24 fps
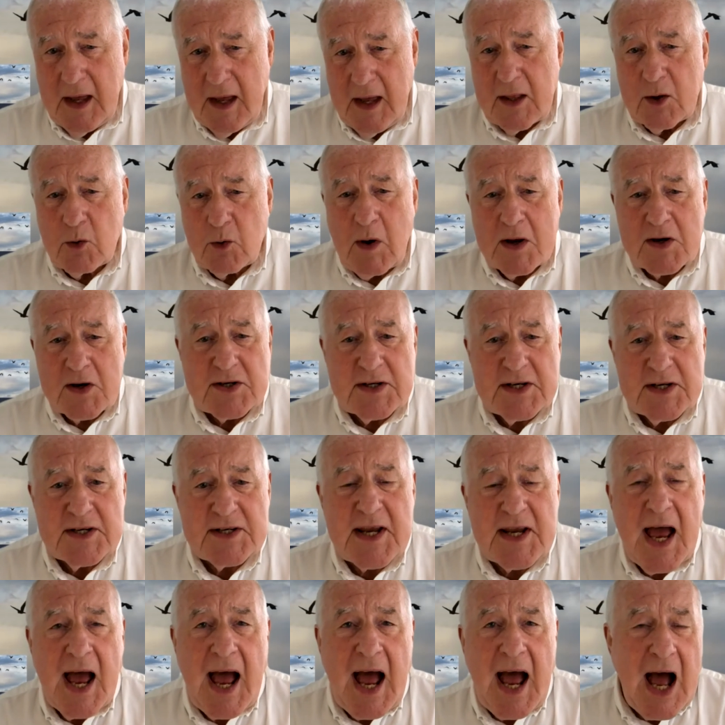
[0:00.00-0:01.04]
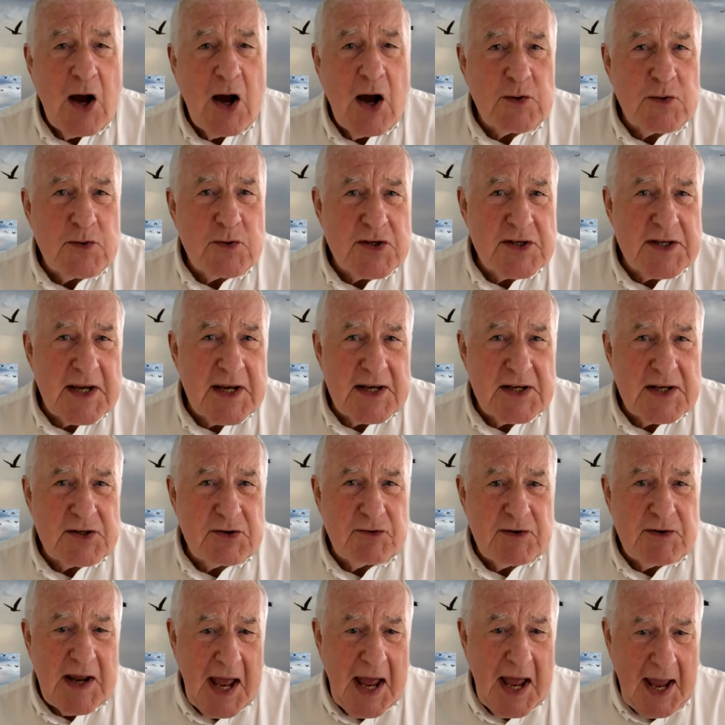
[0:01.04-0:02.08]
The question is, how do
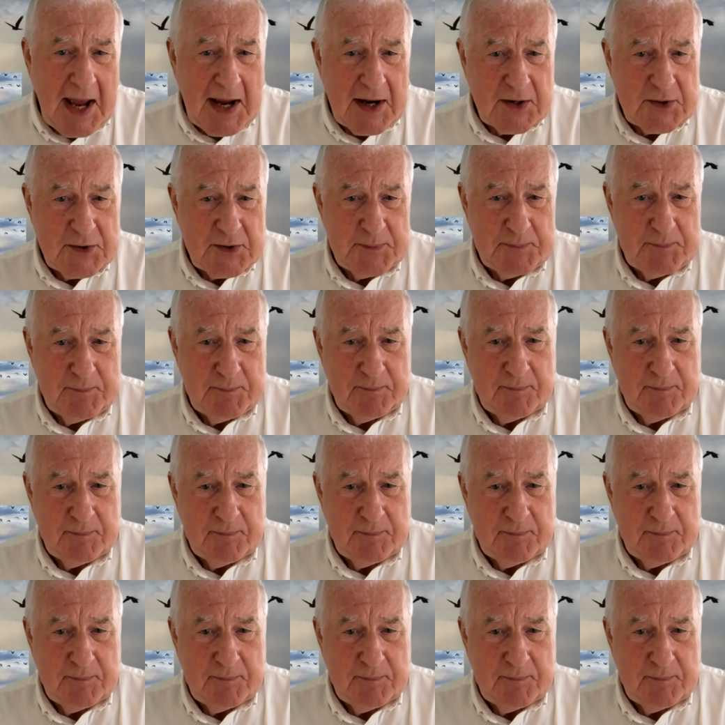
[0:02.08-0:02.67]
states react?